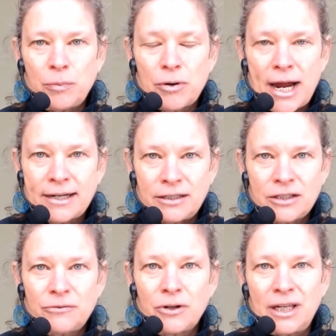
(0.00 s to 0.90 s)

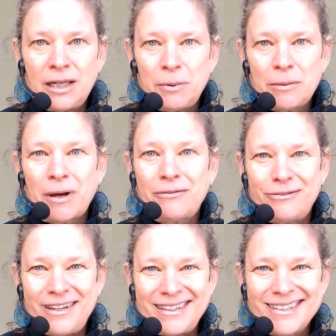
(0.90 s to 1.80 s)
practice for keeping my
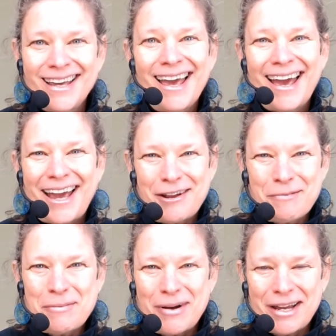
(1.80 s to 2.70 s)
feet and
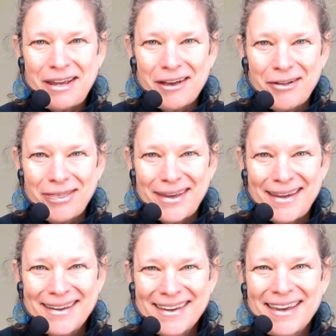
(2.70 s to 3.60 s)
my body healthy.